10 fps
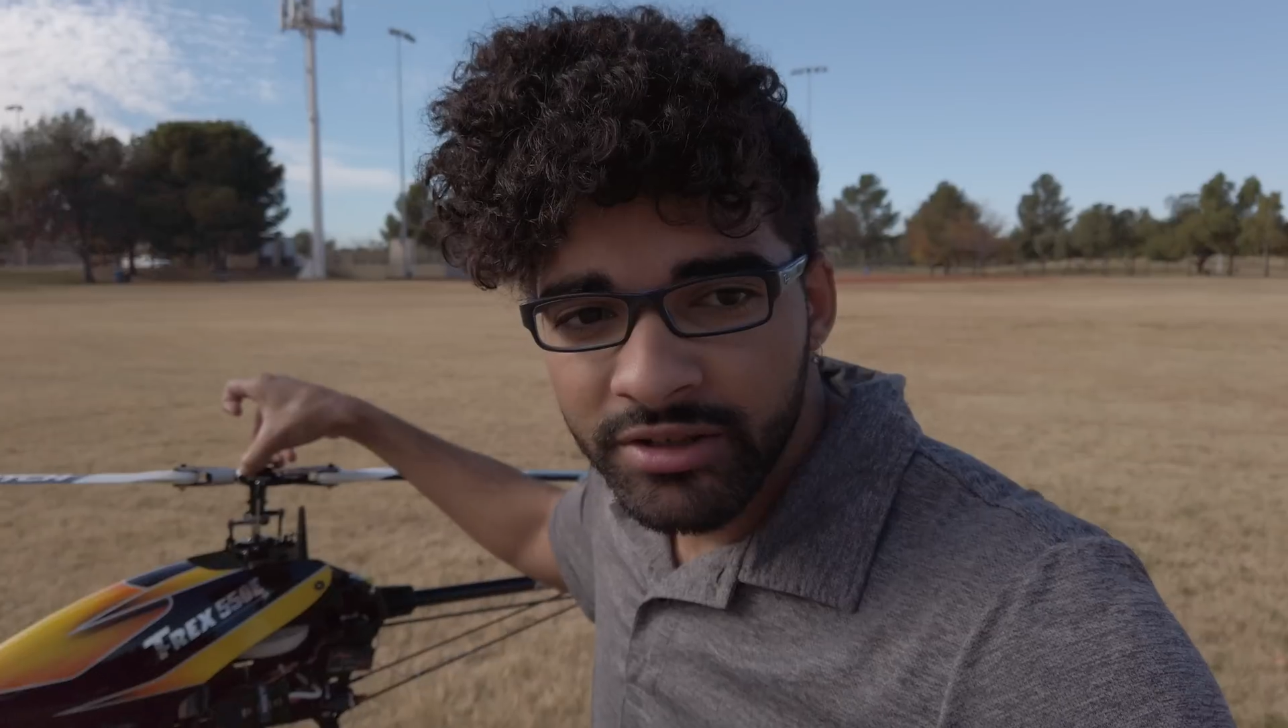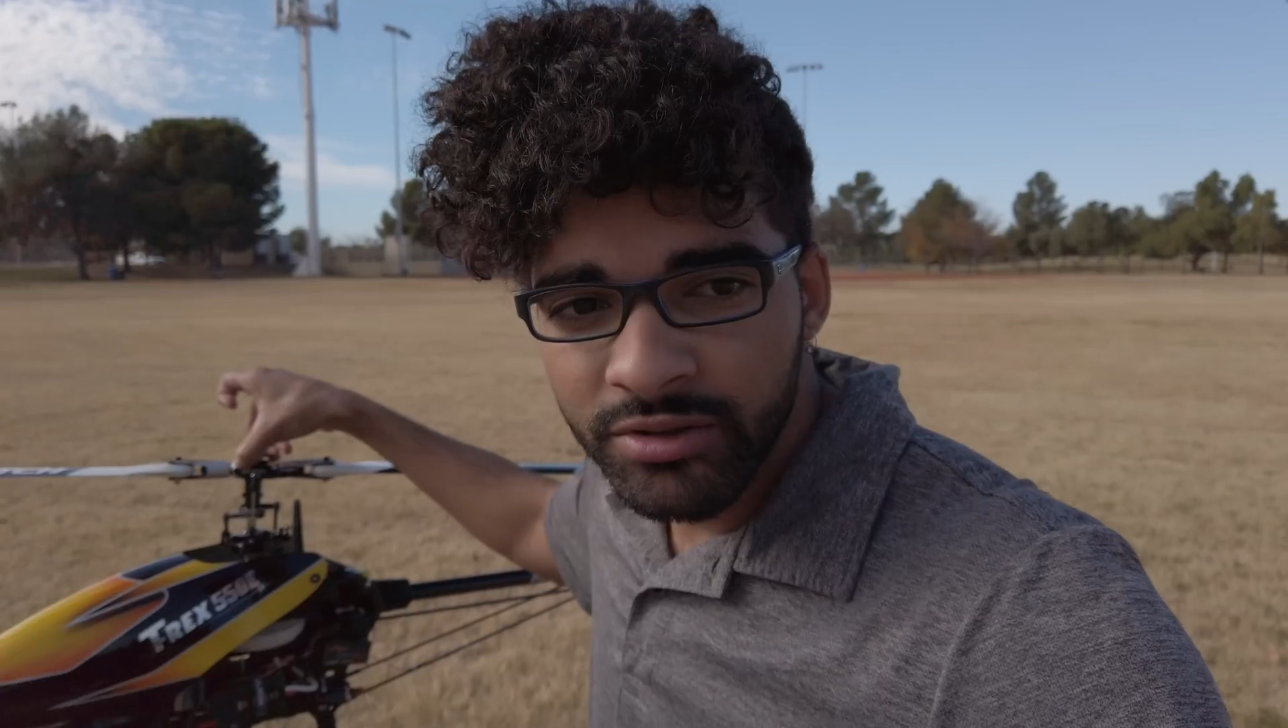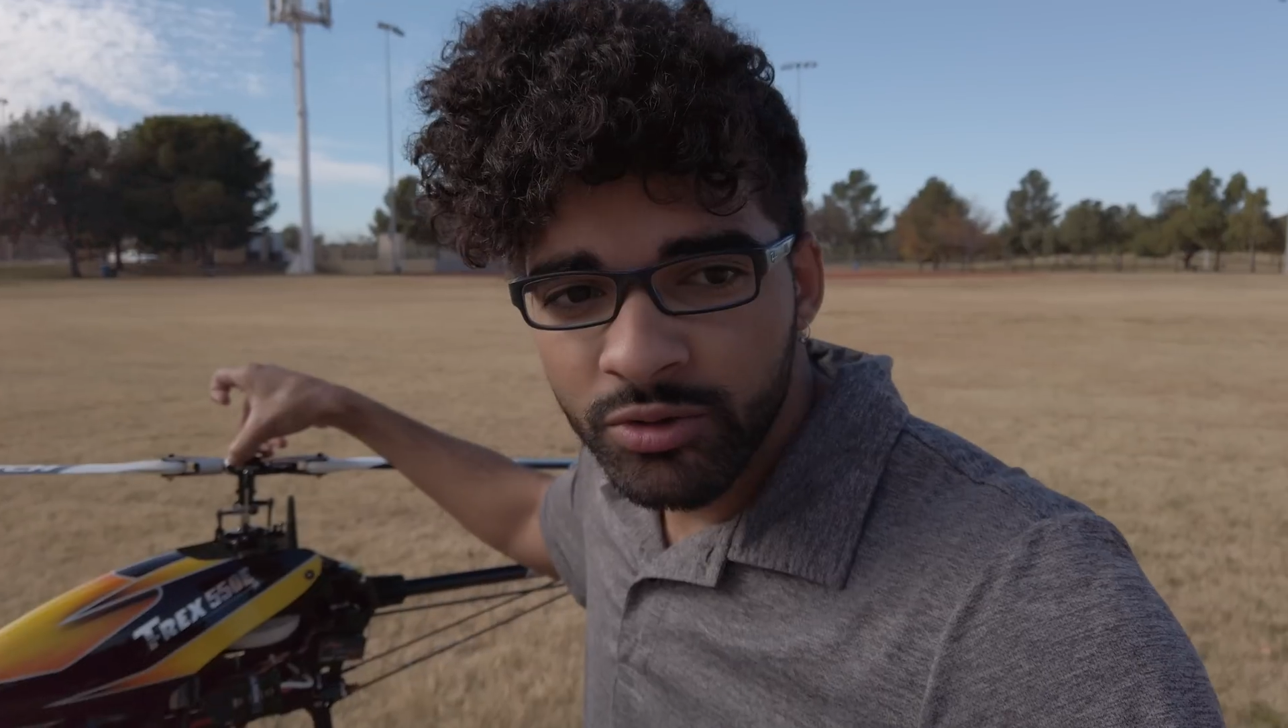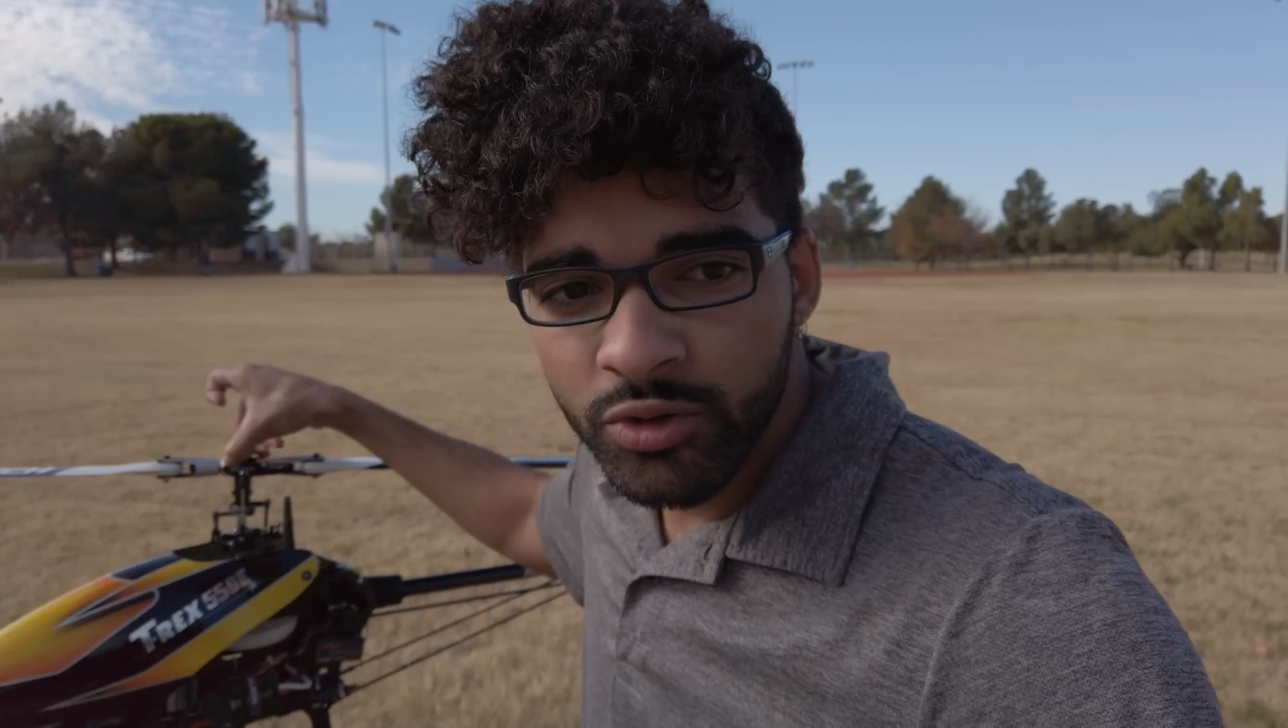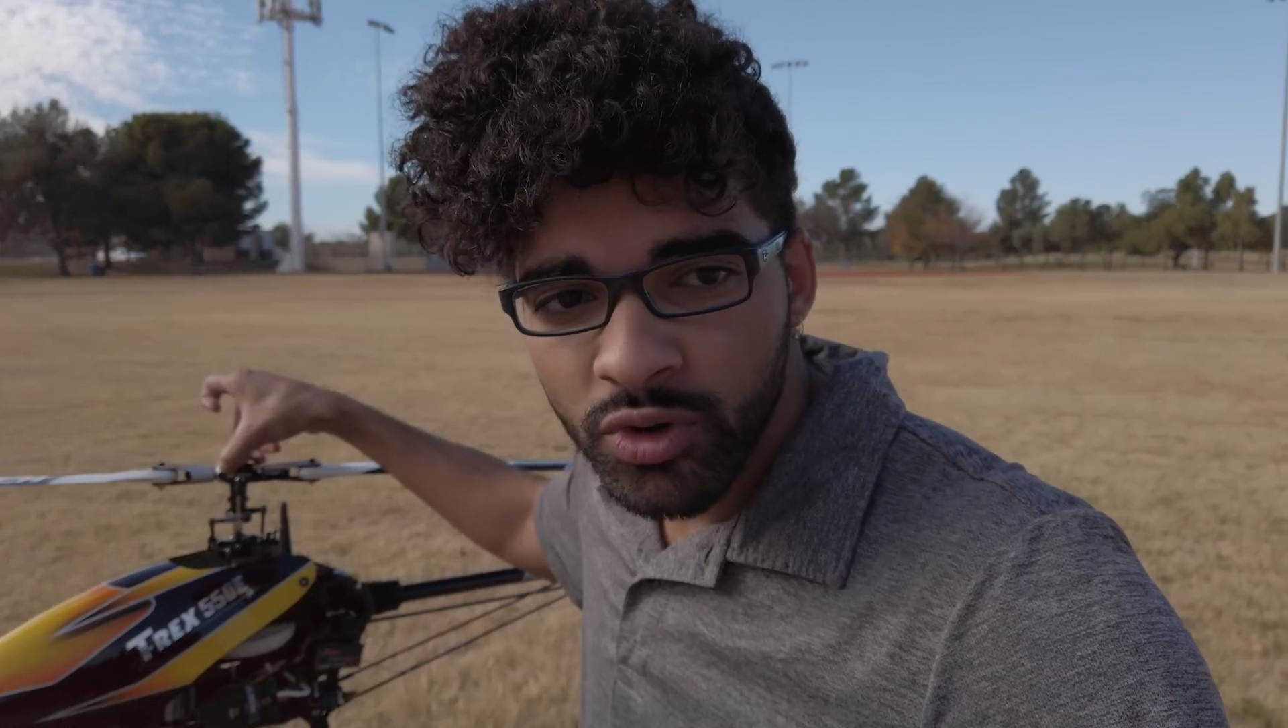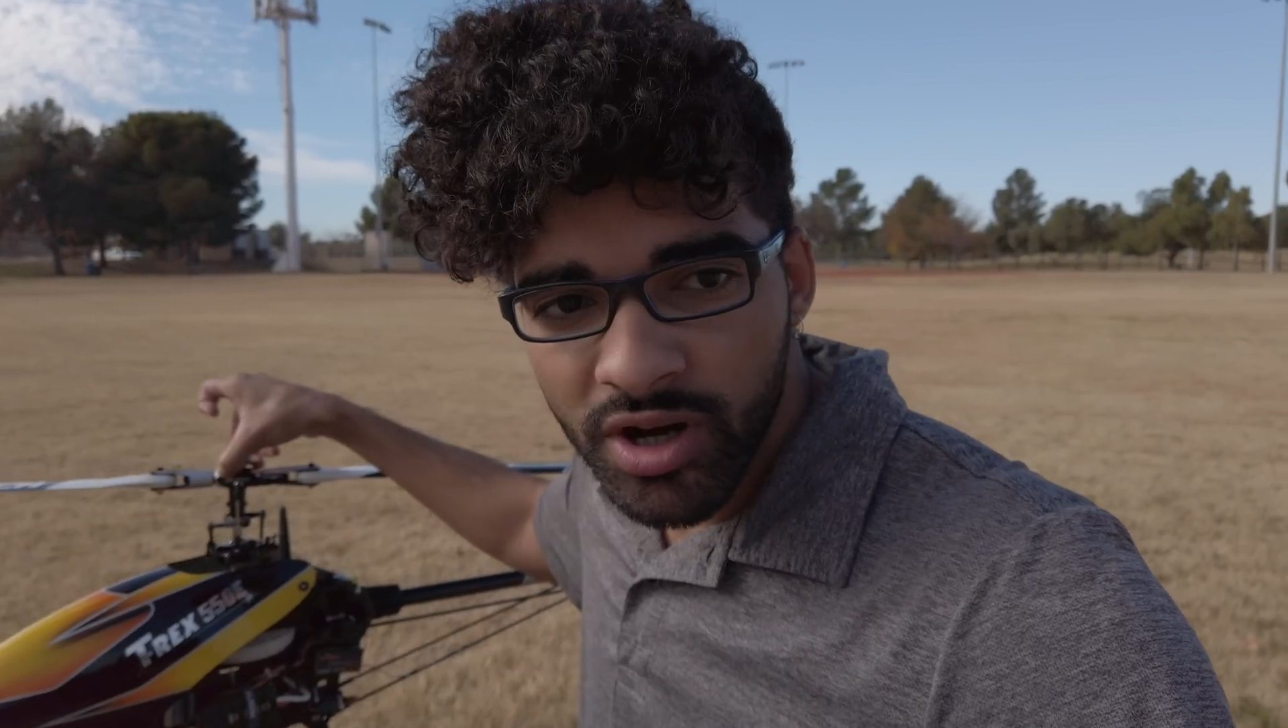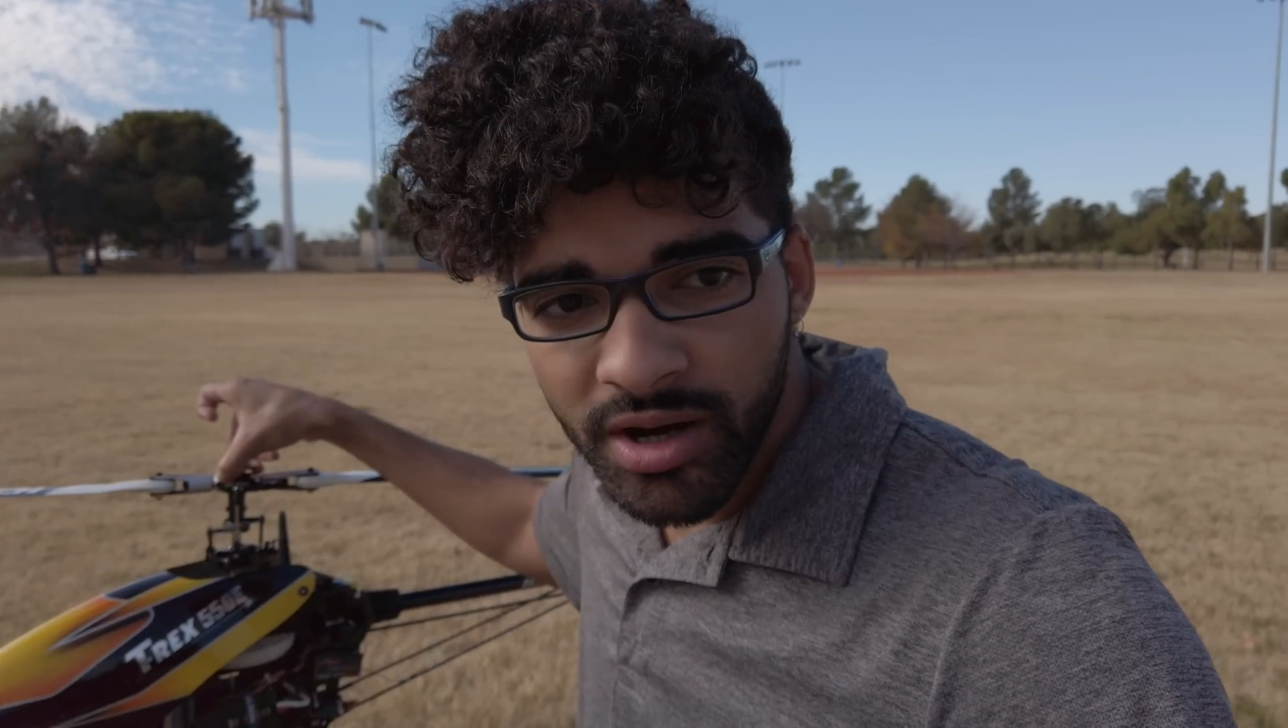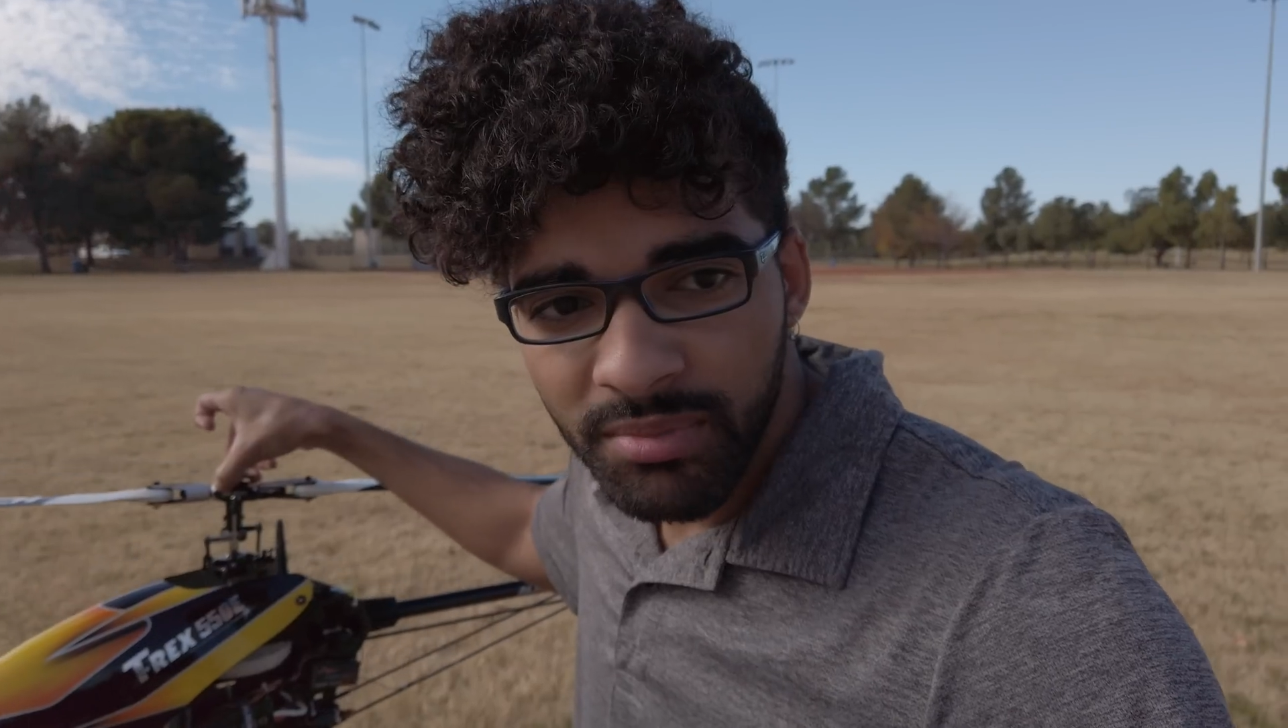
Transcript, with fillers: to draw